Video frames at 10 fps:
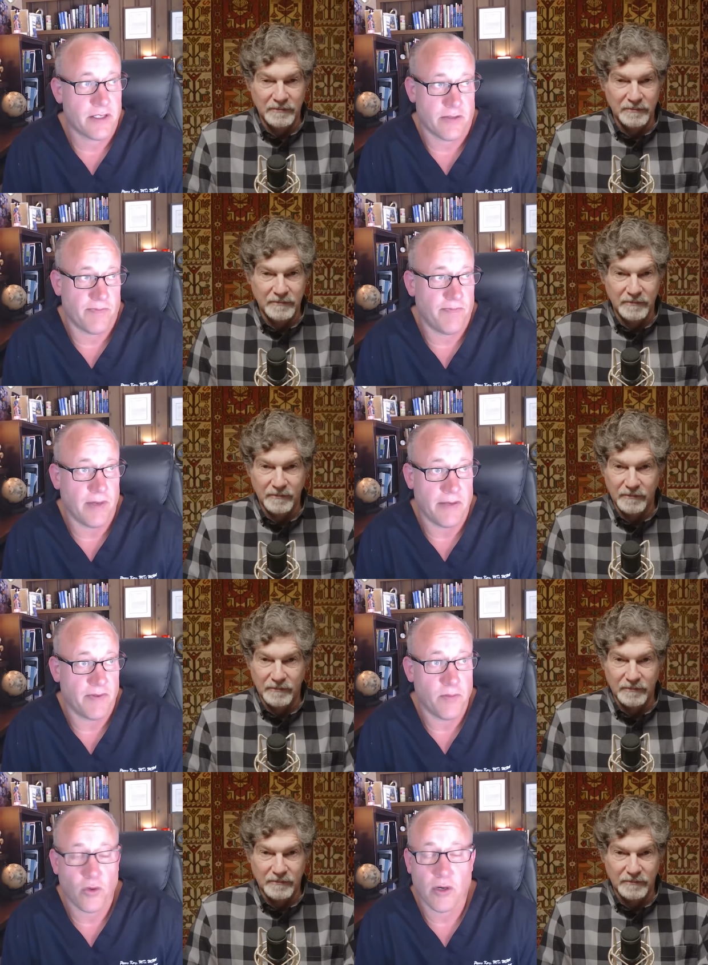Speaker 1: this is
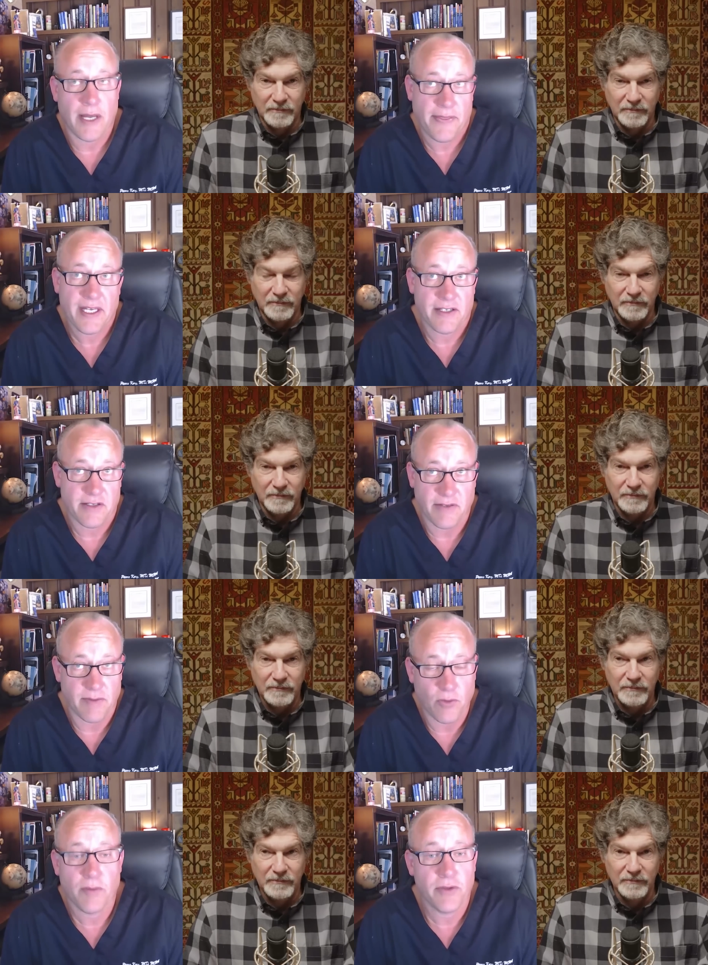even more. I think it's
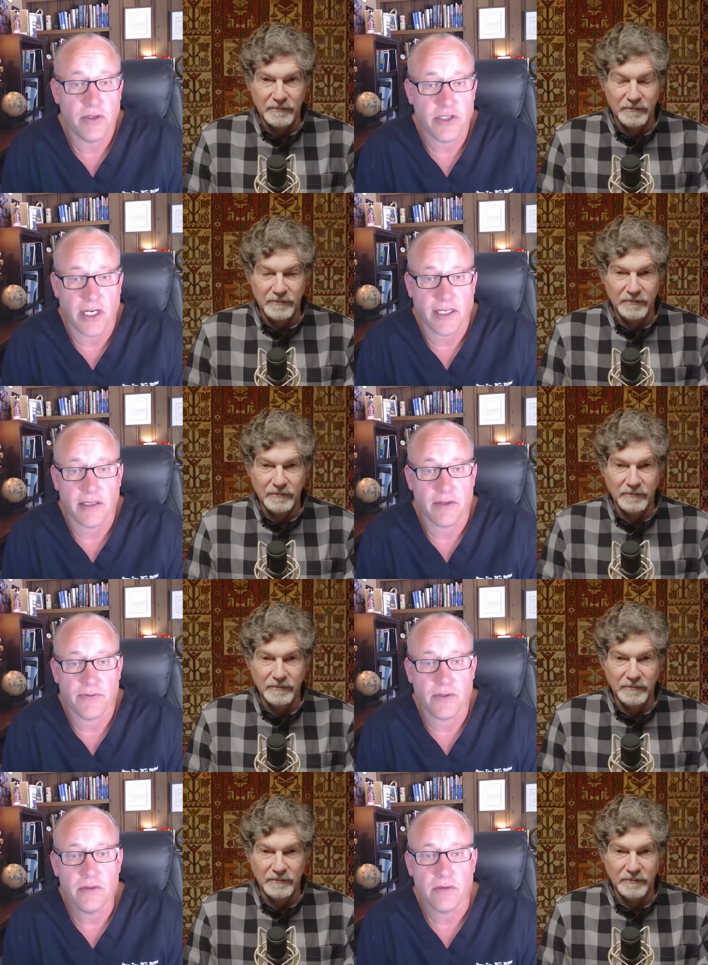even more mutagenic
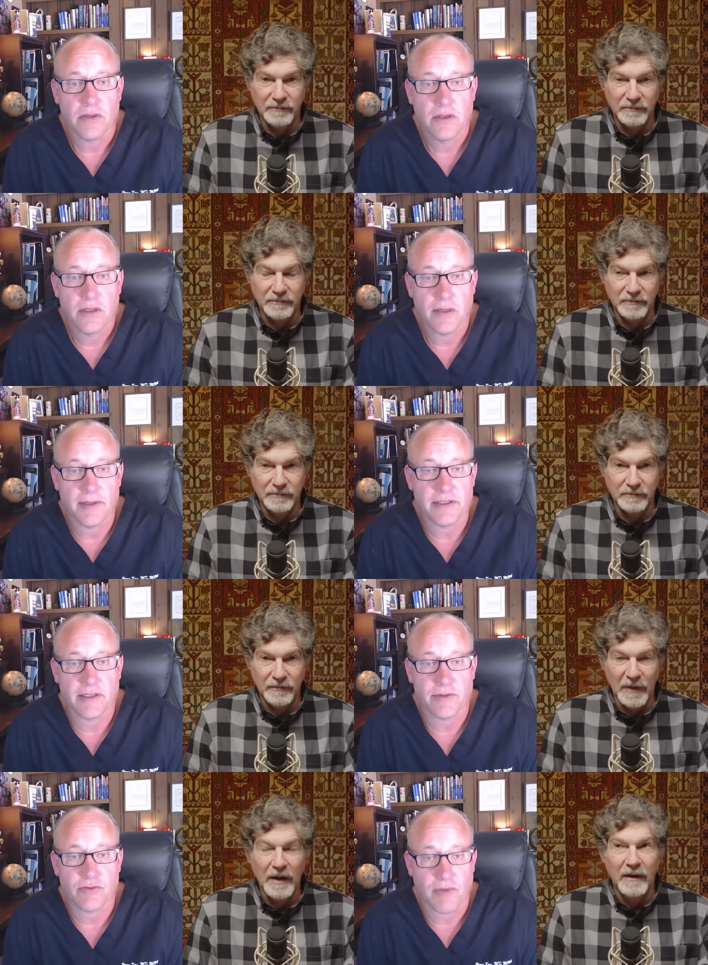than the flu. I mean,
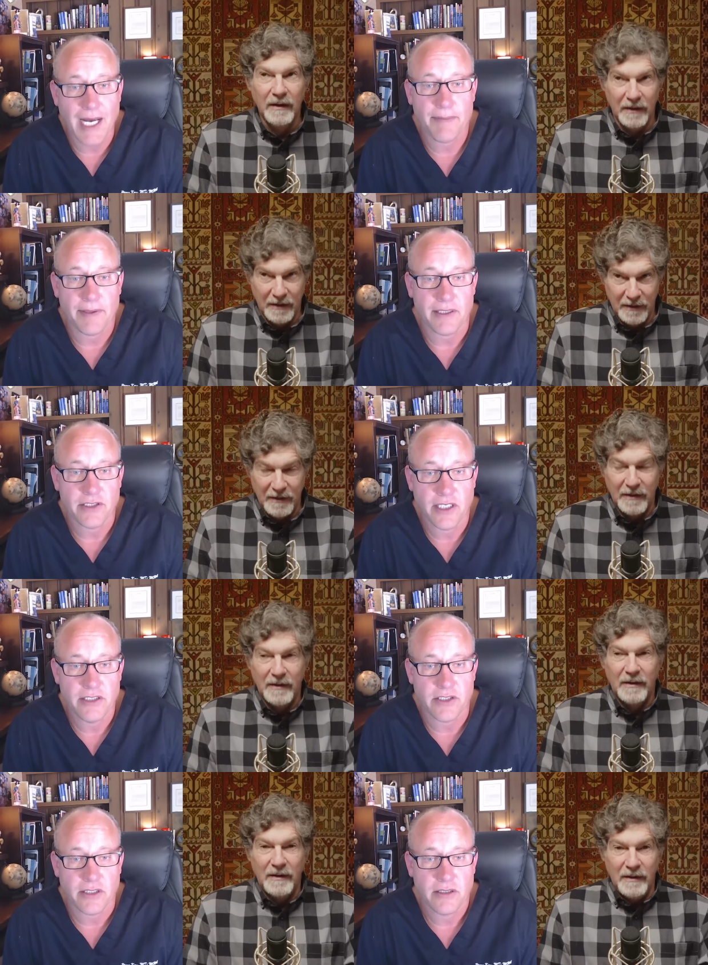this thing was rapidly
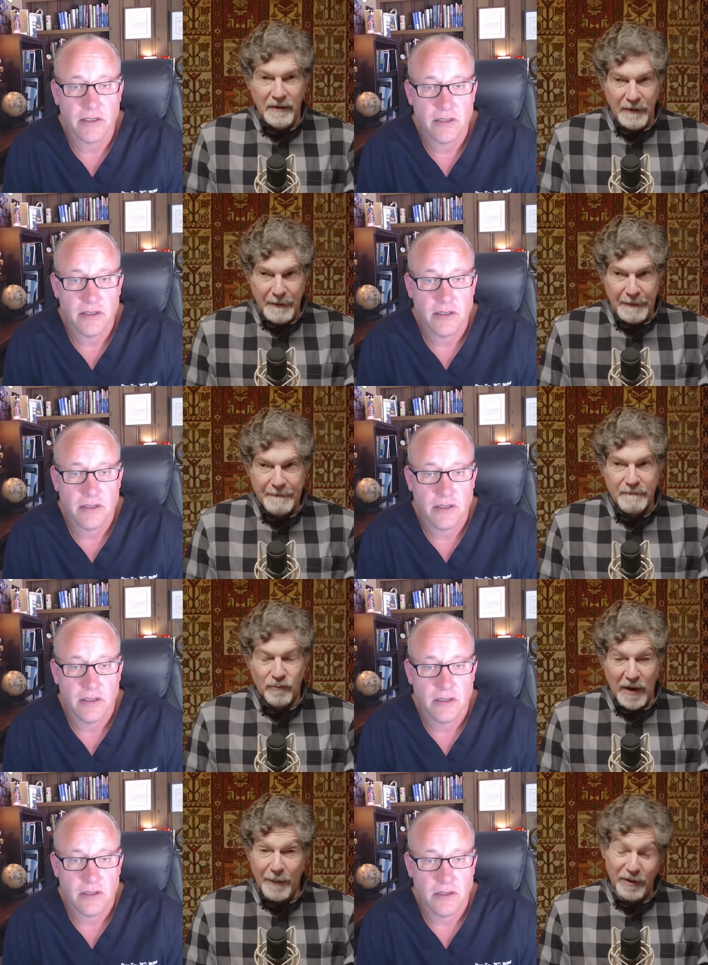changing.
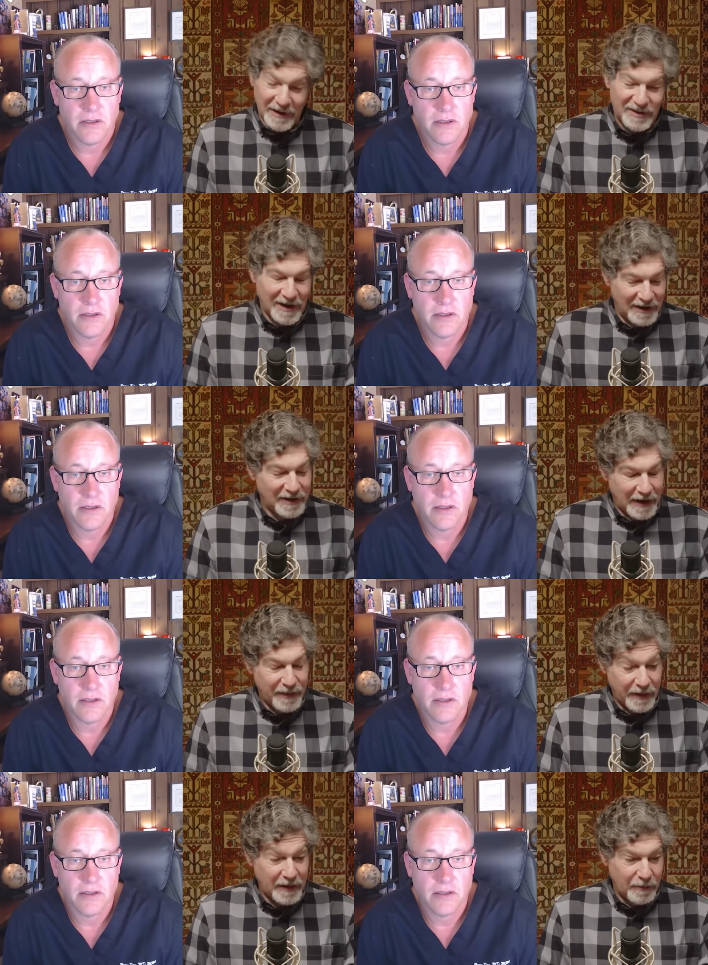
Speaker 2: Rapidly changing,
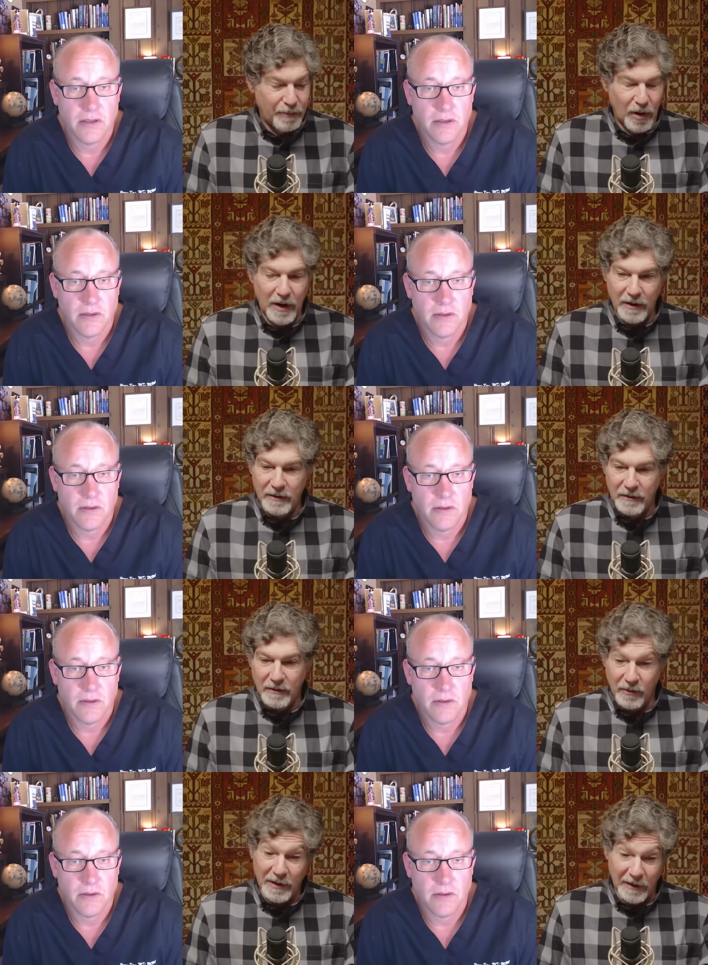I think, in part
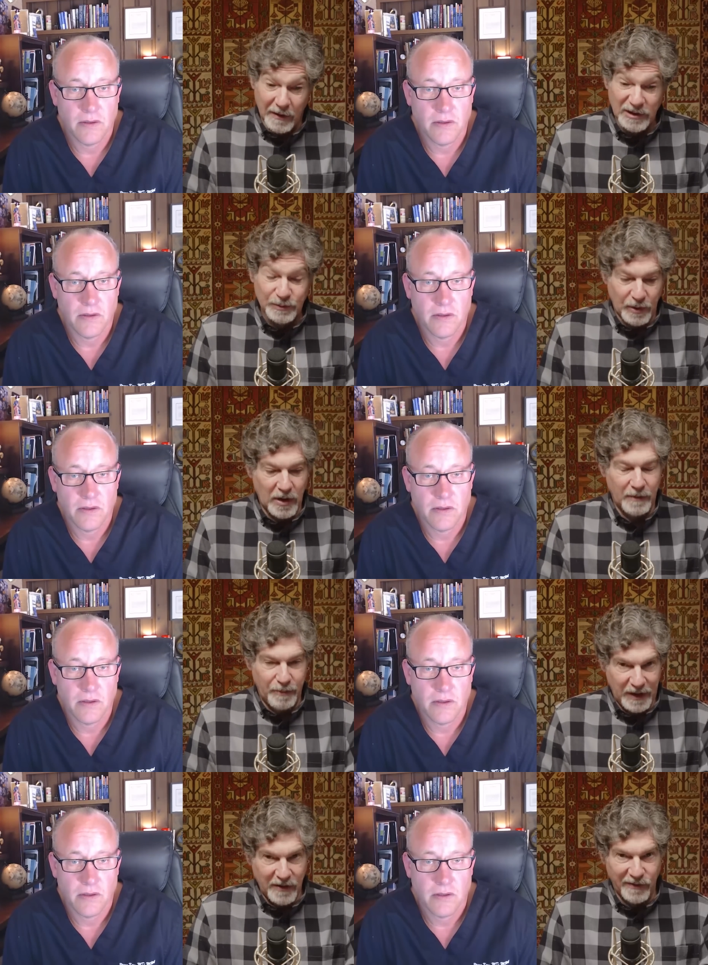or in large
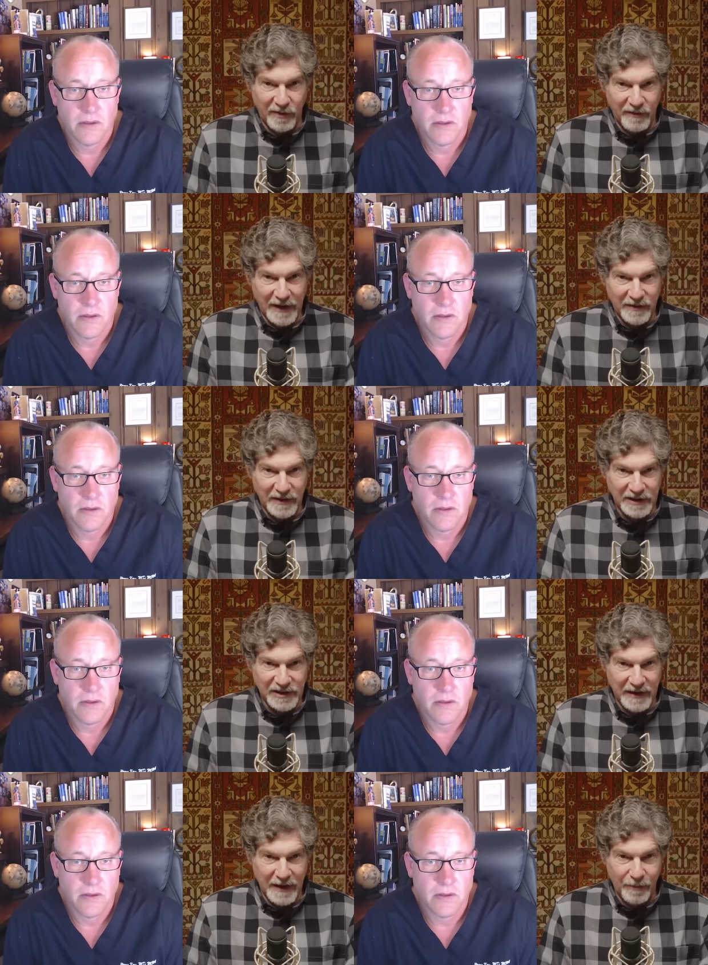part because of the
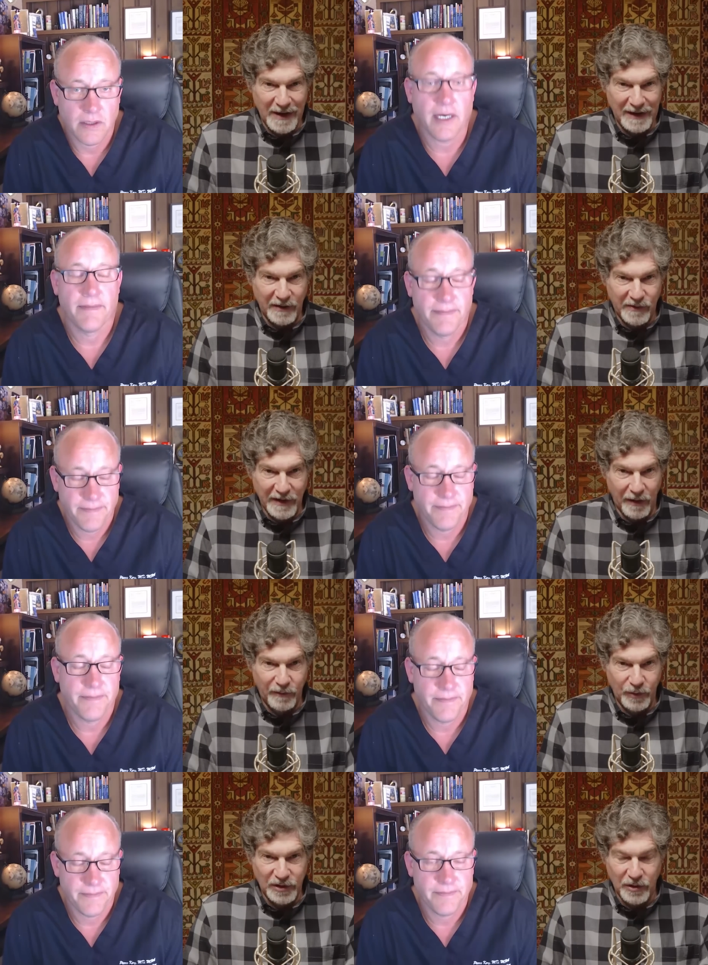vaccination campaign yeah.
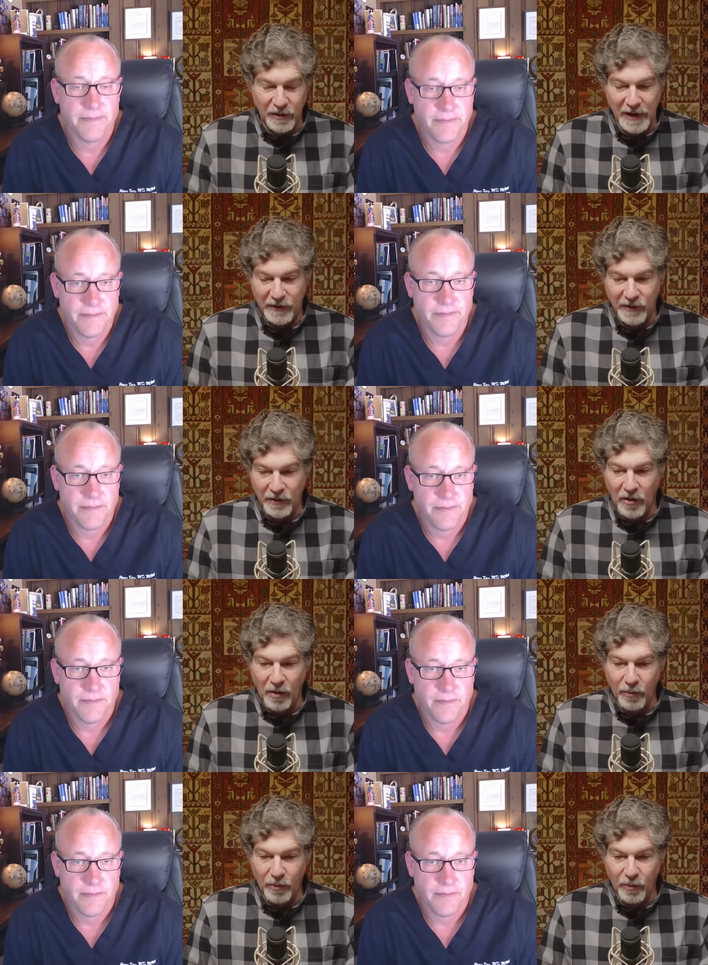itself, which creates an